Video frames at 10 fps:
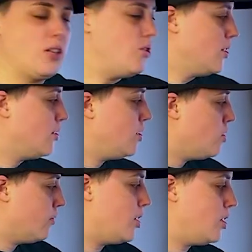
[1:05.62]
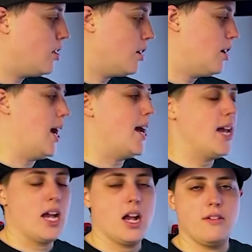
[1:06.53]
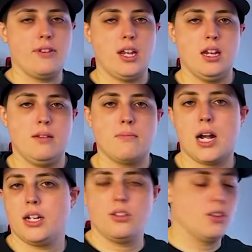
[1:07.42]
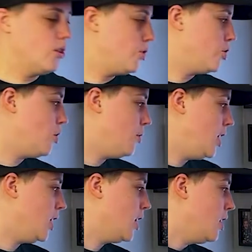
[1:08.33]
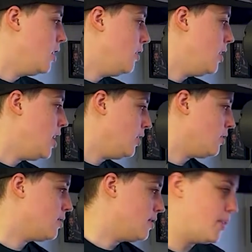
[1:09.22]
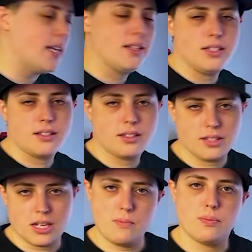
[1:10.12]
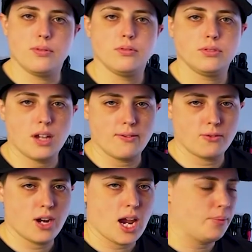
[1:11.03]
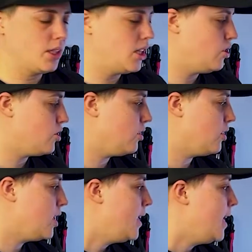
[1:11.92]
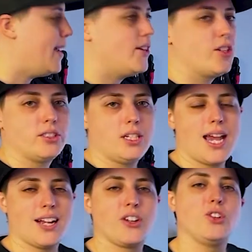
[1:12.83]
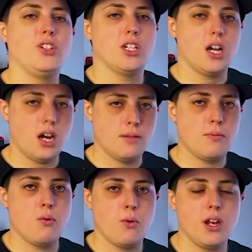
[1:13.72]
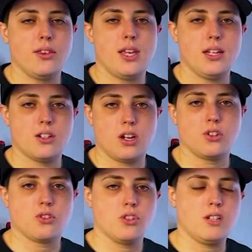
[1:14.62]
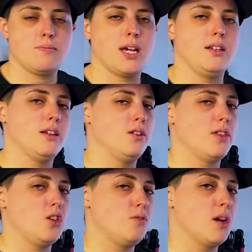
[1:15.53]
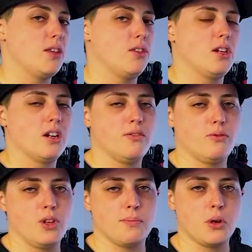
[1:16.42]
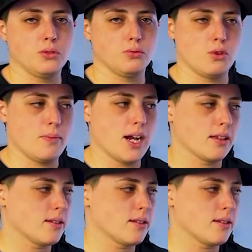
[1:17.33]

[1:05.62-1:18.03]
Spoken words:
you can see over here, I have a monitor showing its pendant type software application. It doesn't actually come with a touchscreen pendant that you might think of with most robots.